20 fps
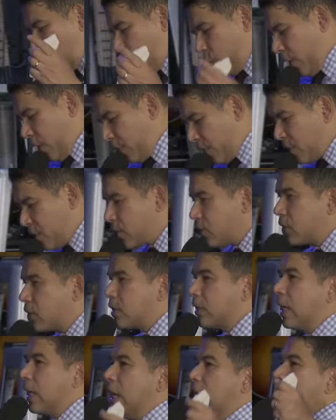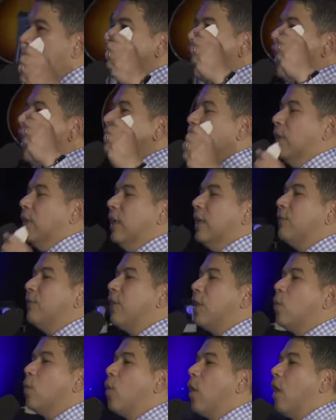rivers of
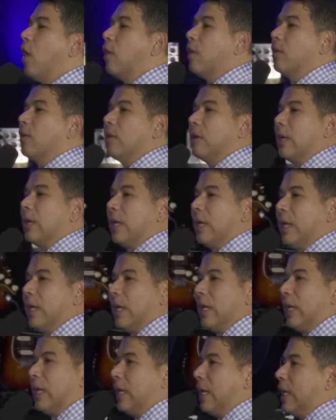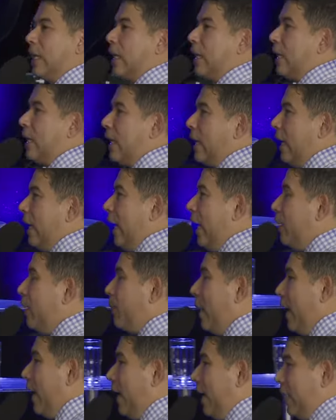living water.
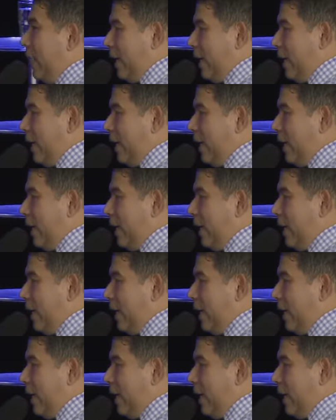Amen.